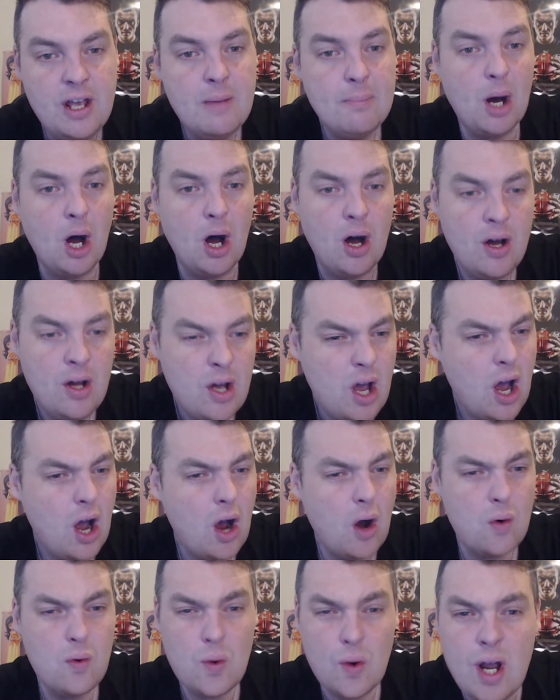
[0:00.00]
But
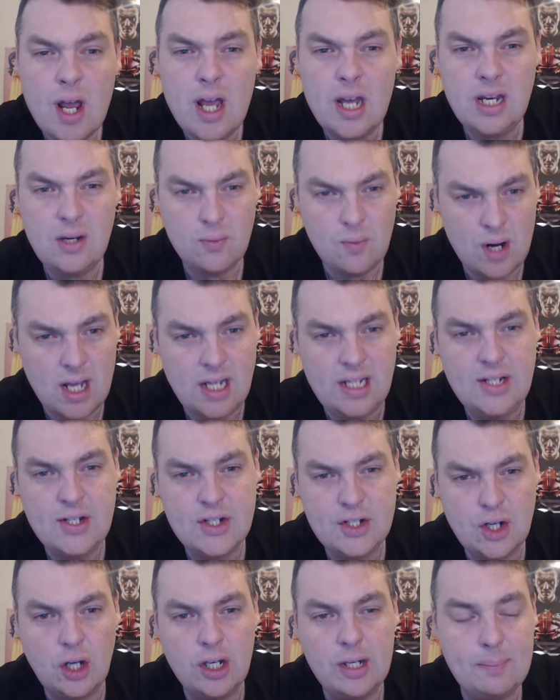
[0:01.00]
a really, really
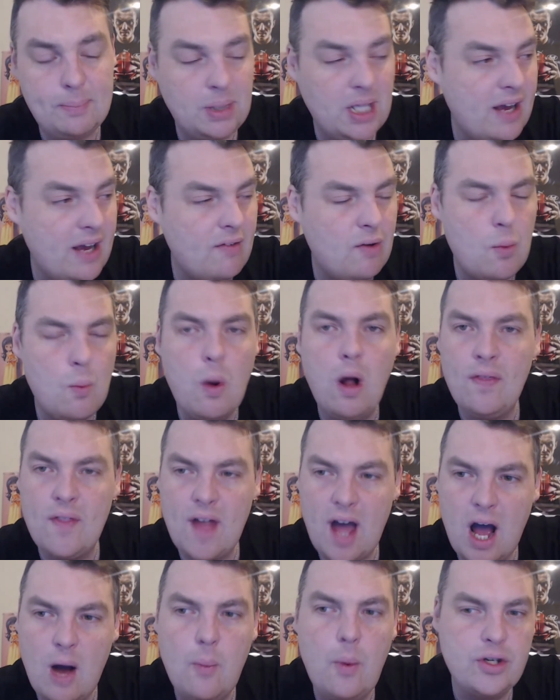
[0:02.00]
solid player, and one
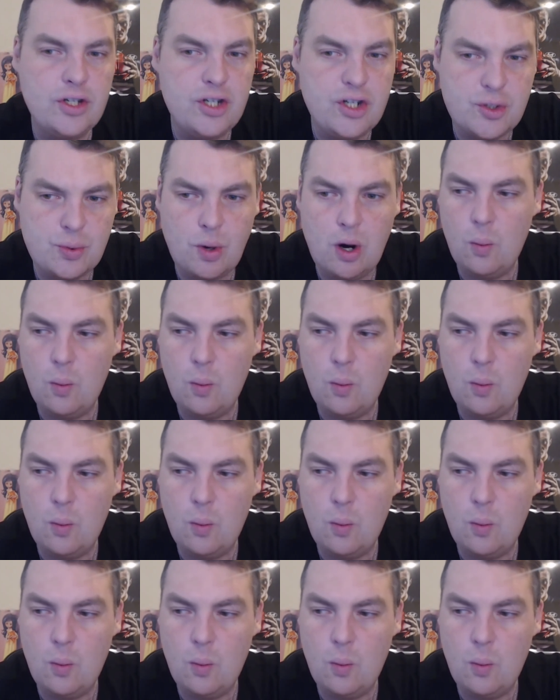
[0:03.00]
that I want you to